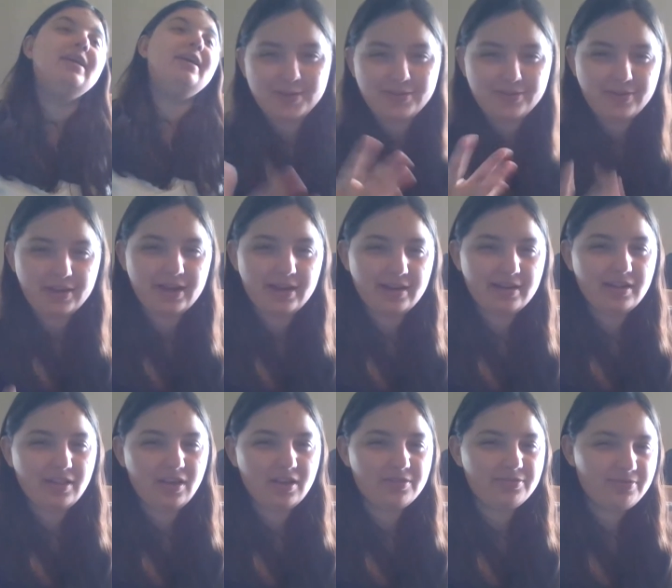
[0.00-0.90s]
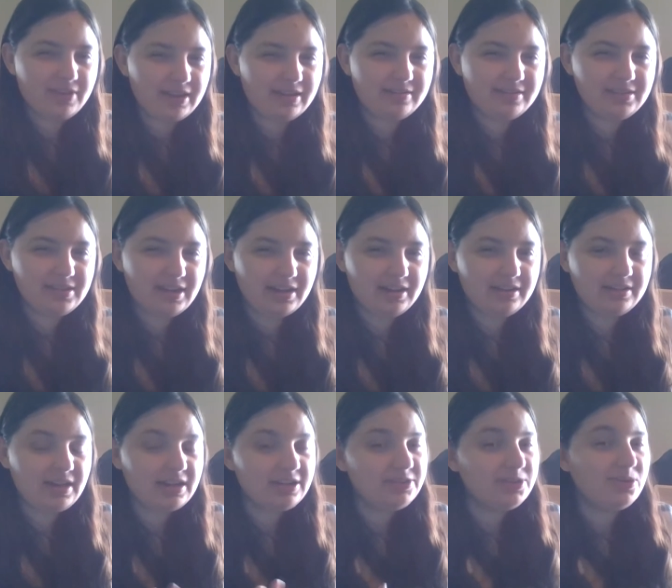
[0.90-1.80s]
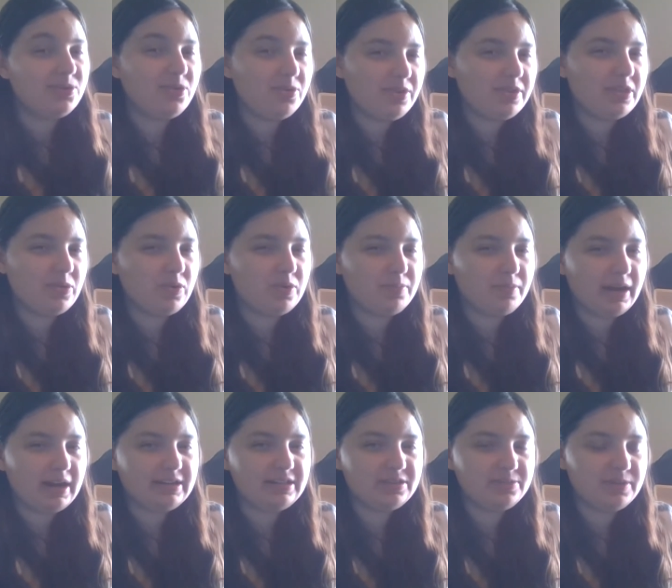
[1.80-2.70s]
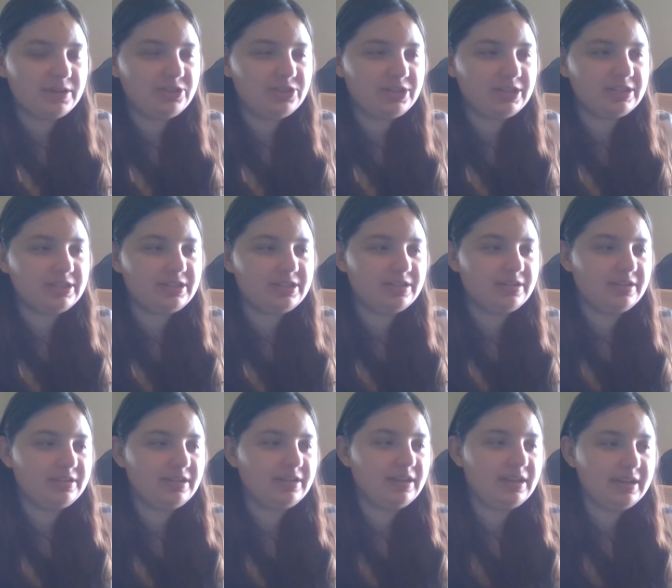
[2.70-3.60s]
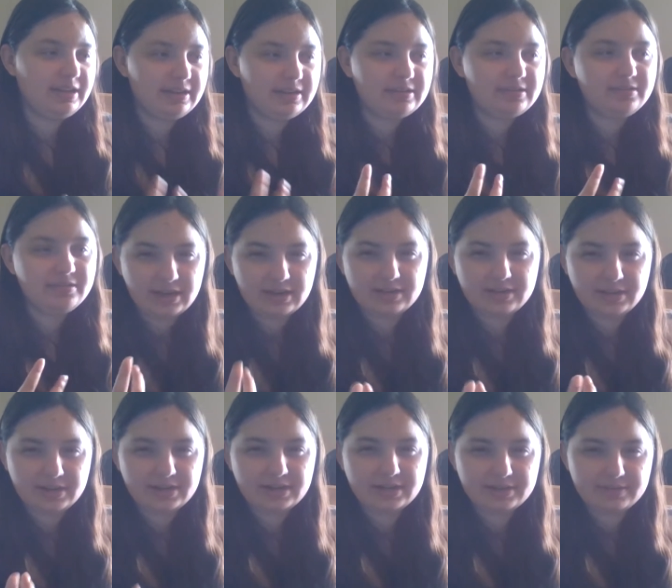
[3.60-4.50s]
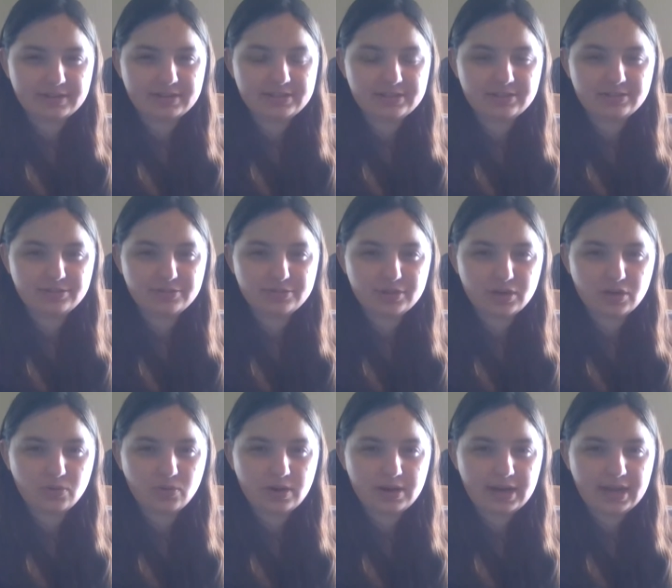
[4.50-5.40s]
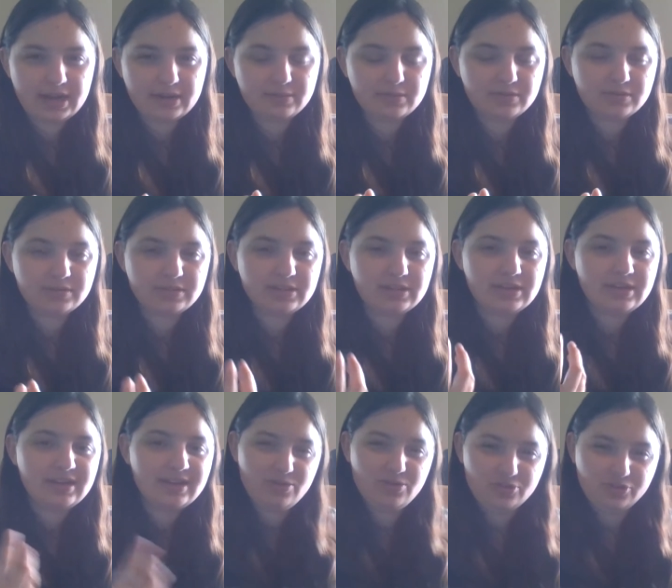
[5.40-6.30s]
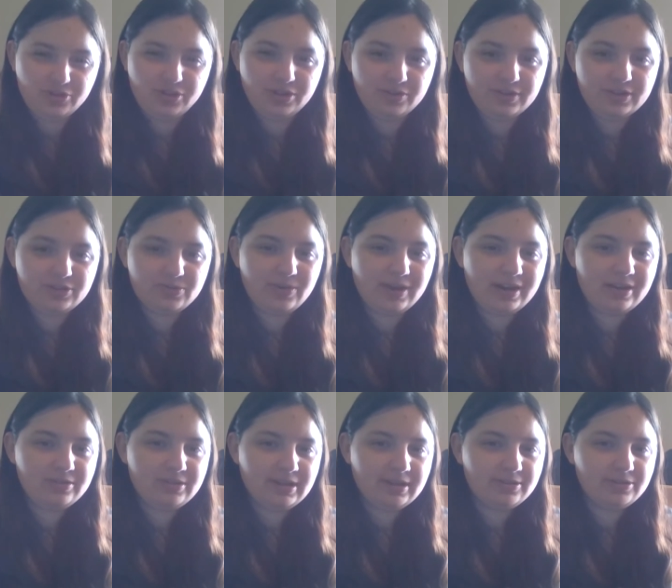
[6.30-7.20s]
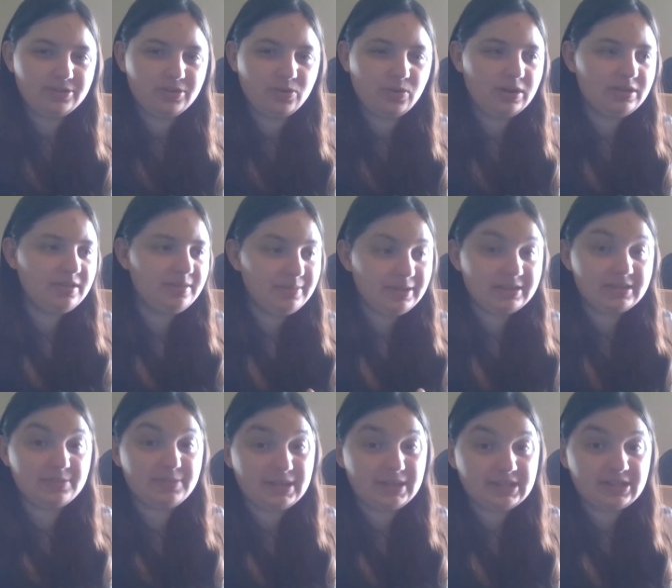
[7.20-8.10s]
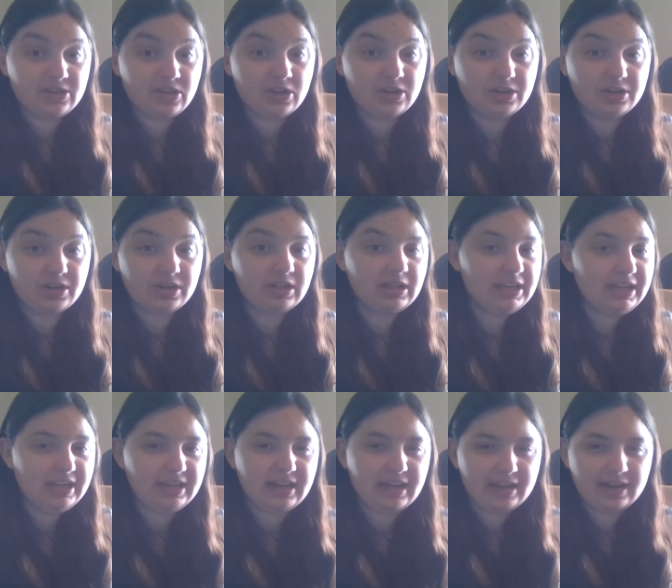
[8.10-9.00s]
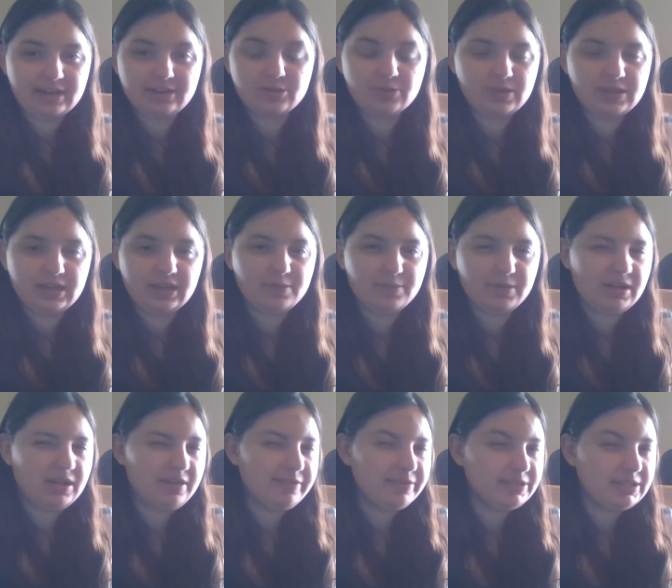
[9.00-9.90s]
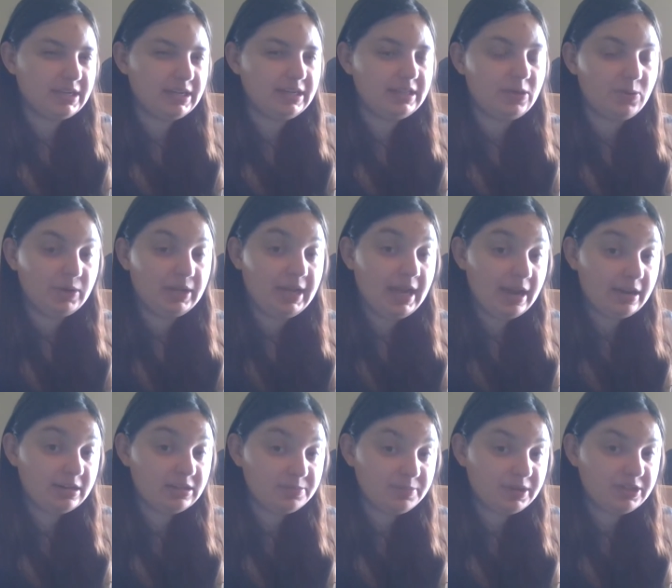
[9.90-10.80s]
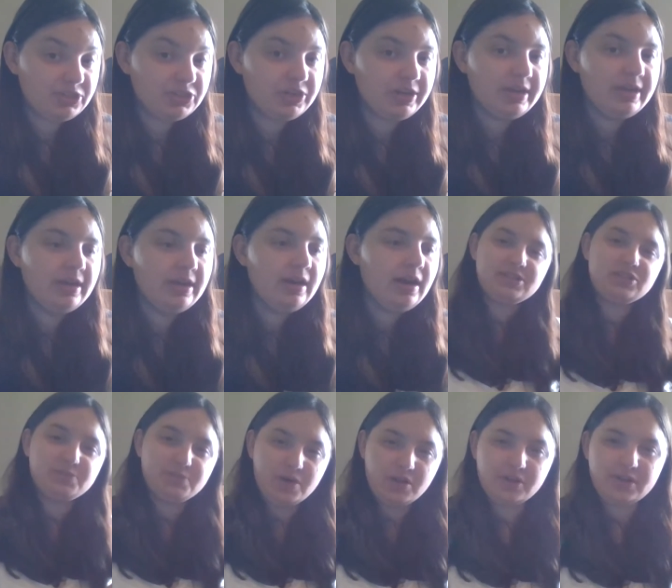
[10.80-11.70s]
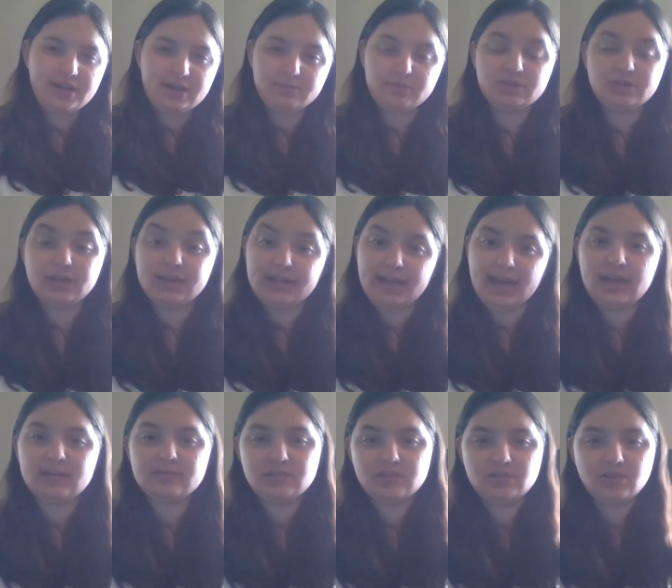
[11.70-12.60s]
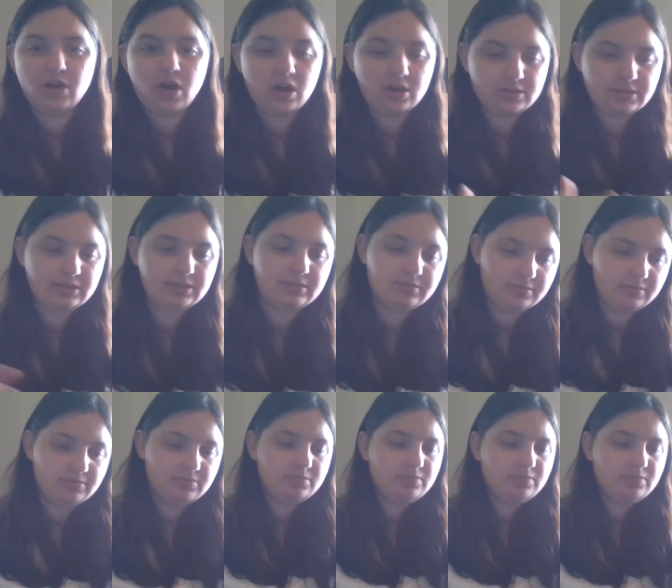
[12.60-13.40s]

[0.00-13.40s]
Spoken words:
To be fair, in a lot of fantasy settings, I don't know that they would mind as much considering that like sanitary reasons you don't want animals. Usually the reason why hotels don't want them because it makes it harder to clean, and I don't think in a medieval setting they would care as much. It makes smaller animals like cats and dogs and